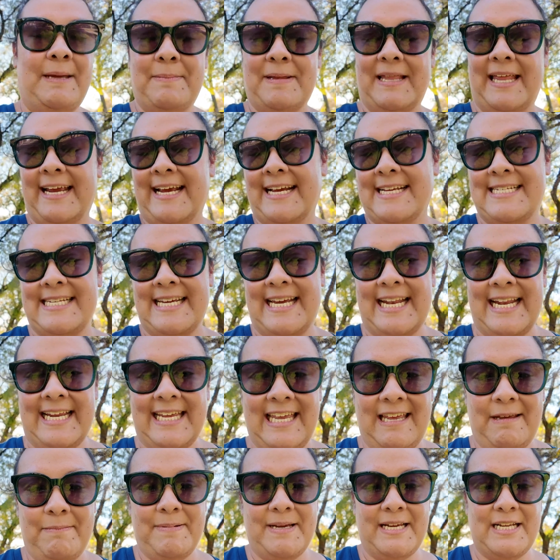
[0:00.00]
Like I said, I
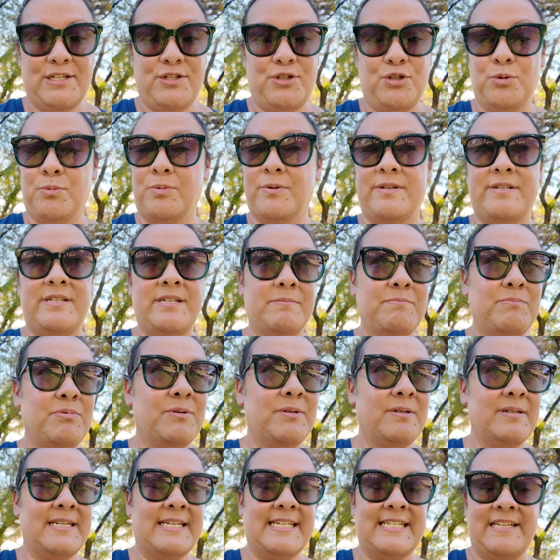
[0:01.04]
keep it super
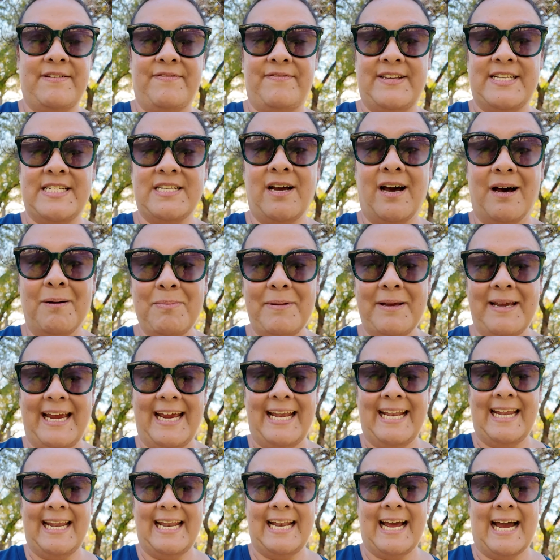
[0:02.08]
simple, because if it's
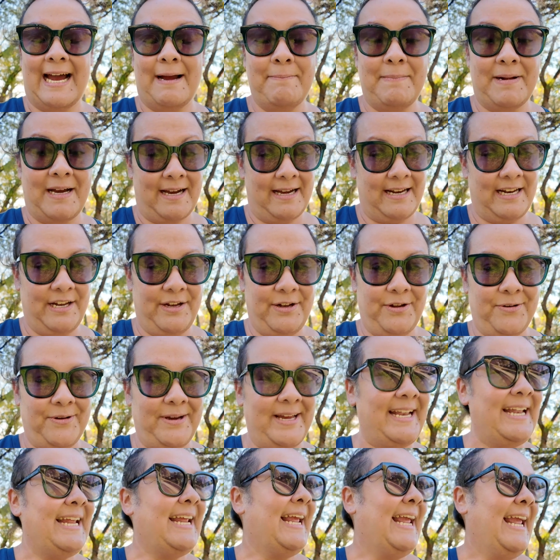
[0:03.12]
complicated, I'm not going to do it.